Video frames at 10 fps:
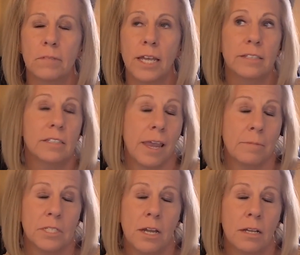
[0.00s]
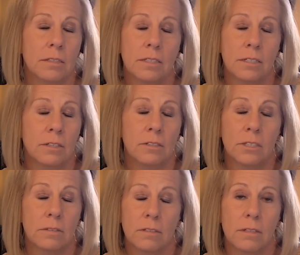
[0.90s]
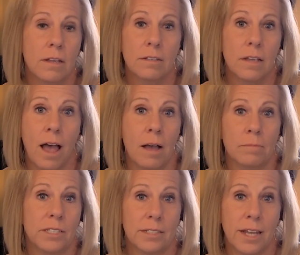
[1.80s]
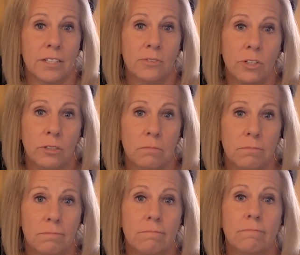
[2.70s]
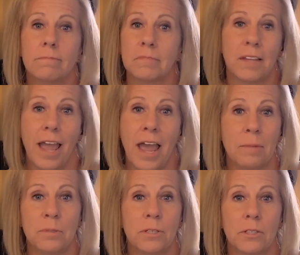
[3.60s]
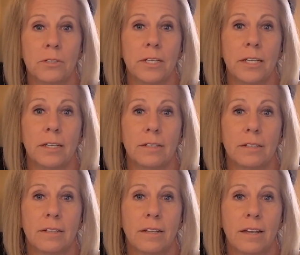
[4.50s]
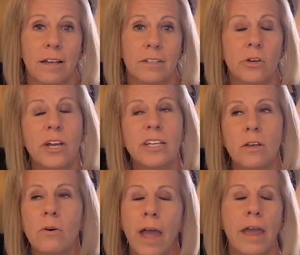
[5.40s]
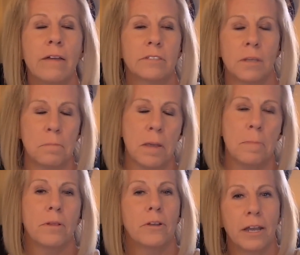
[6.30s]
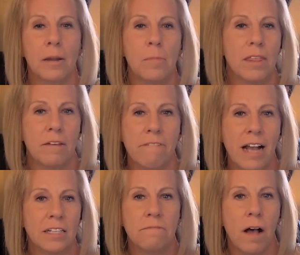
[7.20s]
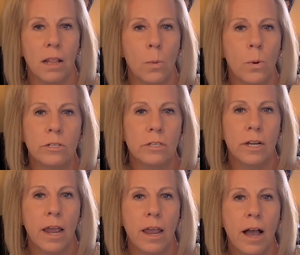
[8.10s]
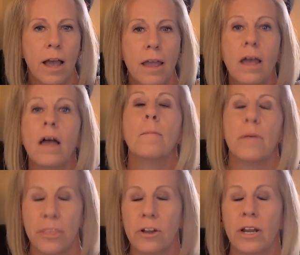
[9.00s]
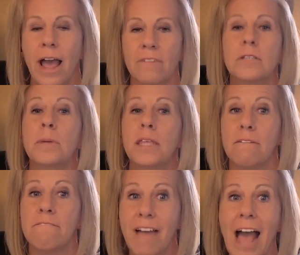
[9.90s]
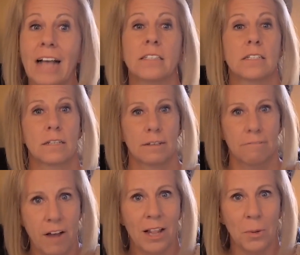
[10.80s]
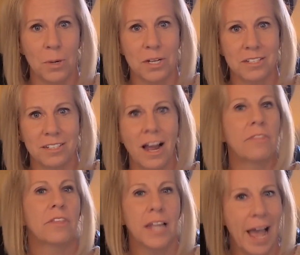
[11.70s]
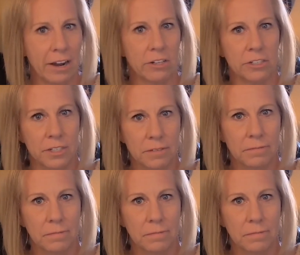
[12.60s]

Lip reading: Is Samsung still successful? Absolutely. So it's okay if some people are going to be the fast followers on AI, but they're going to have to be the fast followers, not the laggers.